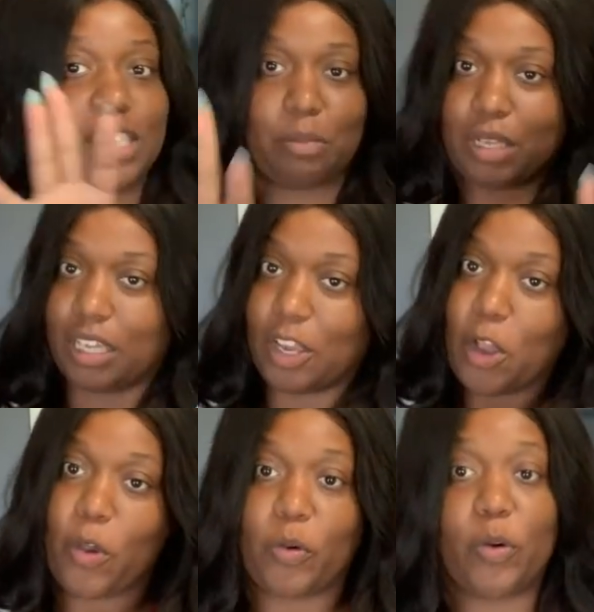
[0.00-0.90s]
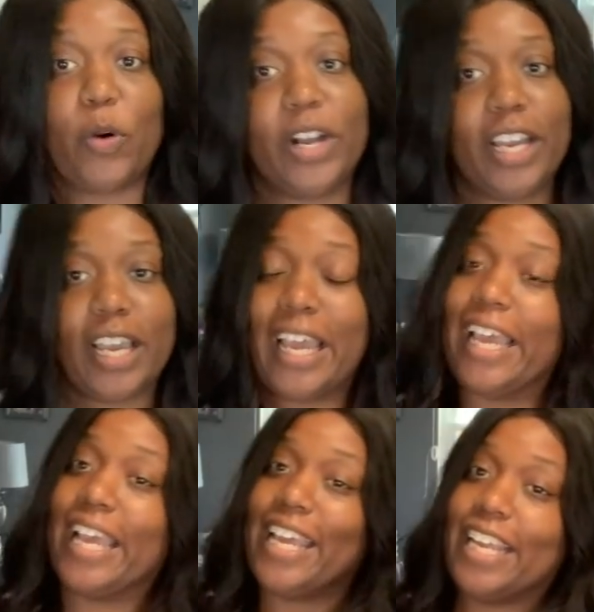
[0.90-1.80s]
see me recording.
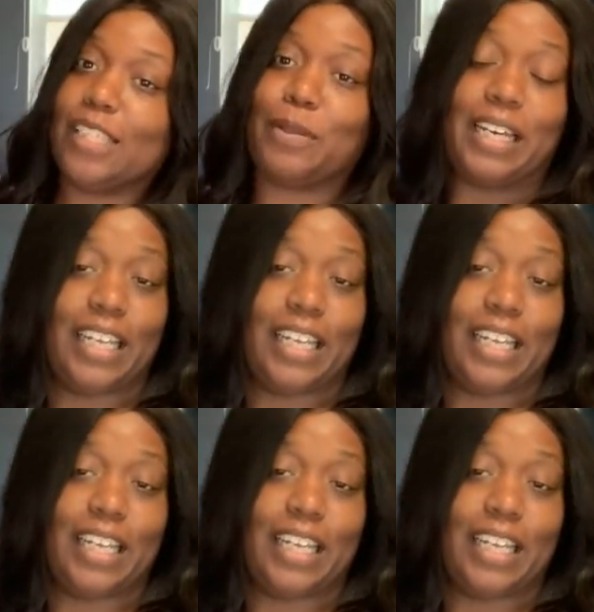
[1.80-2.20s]
It is what it